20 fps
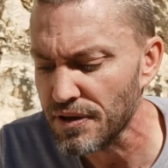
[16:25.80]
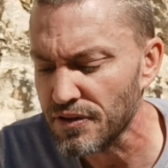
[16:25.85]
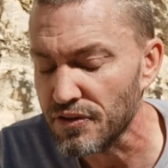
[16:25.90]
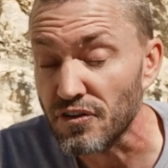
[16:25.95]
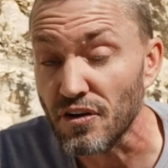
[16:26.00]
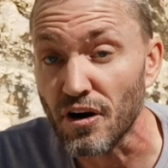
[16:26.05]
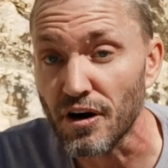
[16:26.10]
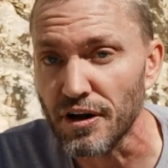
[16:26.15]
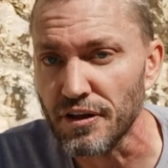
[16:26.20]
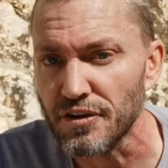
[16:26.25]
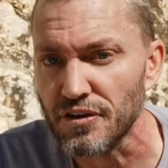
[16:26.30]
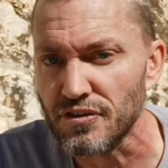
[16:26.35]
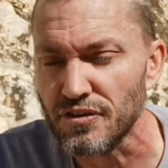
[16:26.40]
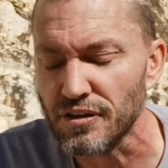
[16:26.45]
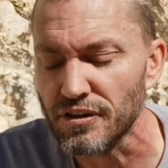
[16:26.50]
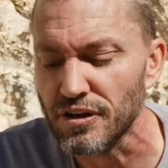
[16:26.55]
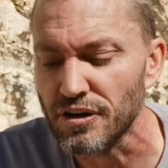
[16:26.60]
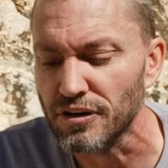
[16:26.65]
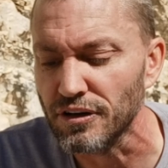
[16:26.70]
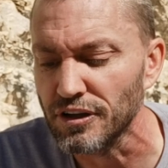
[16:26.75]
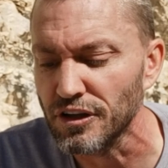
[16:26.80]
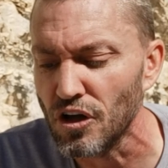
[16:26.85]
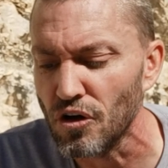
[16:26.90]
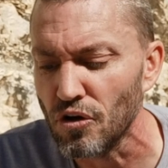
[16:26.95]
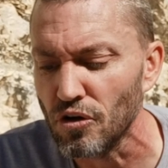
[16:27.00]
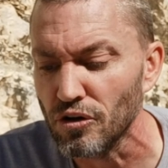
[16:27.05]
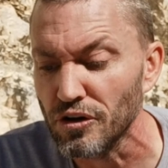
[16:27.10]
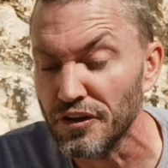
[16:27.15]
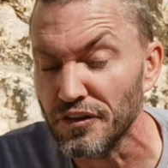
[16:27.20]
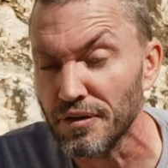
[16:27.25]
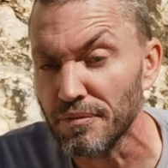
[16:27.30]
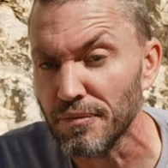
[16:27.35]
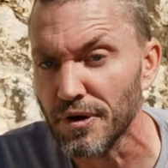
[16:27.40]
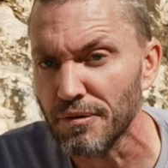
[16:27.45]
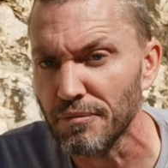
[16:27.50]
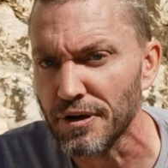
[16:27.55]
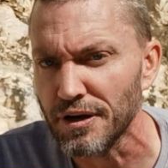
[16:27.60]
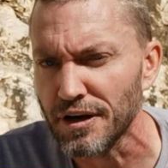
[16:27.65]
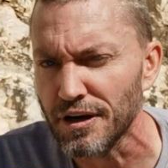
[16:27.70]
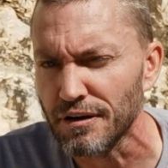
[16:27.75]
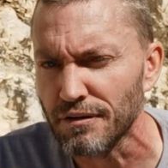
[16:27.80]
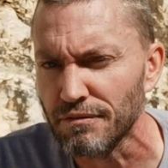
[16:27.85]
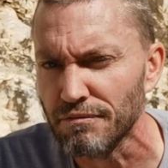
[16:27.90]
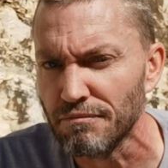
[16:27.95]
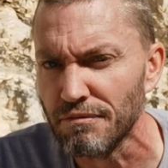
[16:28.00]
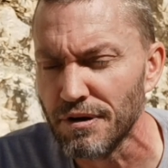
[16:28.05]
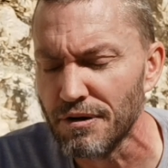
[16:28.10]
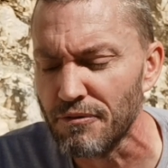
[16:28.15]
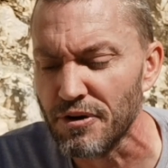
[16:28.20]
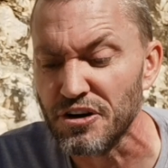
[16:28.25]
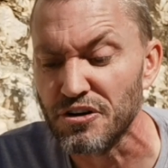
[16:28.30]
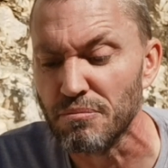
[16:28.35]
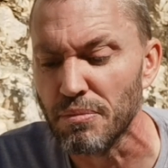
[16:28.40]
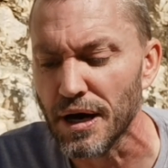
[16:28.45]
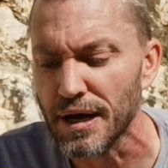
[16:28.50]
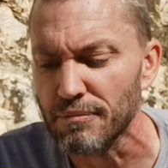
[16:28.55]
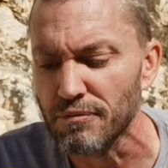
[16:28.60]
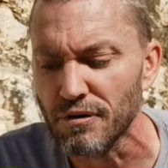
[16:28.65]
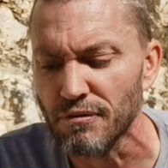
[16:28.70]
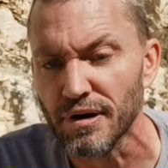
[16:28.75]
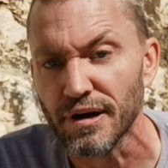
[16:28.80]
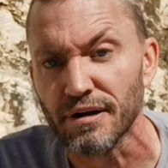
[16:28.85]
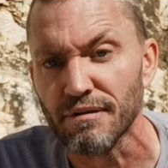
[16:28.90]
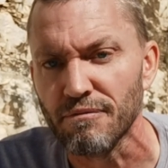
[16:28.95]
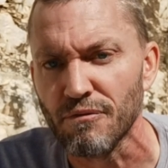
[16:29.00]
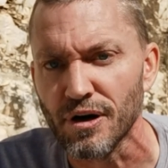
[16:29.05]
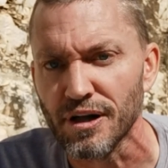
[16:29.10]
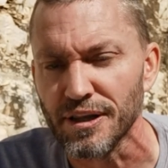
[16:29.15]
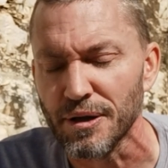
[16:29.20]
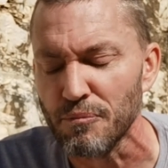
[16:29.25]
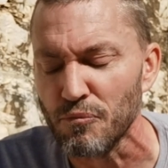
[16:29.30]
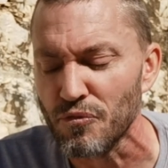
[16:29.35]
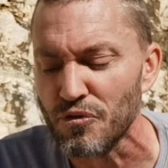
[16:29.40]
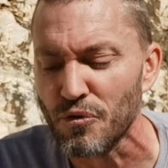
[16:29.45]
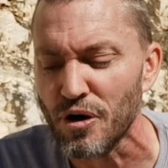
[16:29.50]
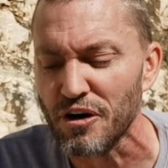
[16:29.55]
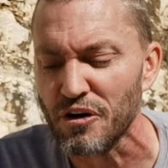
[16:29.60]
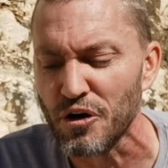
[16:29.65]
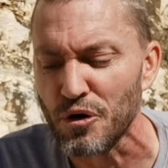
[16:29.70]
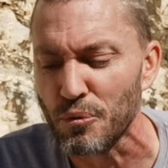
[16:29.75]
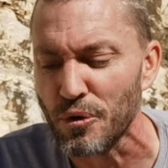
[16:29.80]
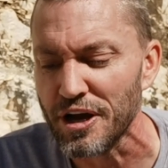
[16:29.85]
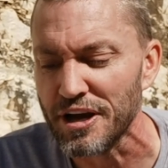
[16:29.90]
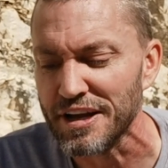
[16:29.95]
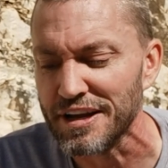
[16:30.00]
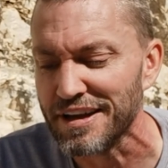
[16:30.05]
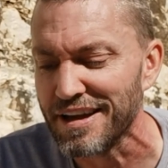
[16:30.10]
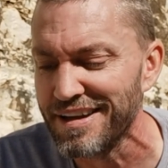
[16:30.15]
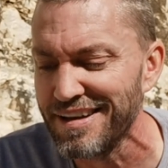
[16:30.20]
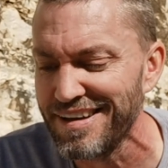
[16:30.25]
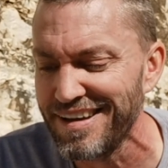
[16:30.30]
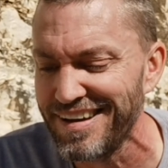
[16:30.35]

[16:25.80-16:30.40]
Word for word: Sorry, there's a little lull in the moment here. Read your Bible while you're waiting.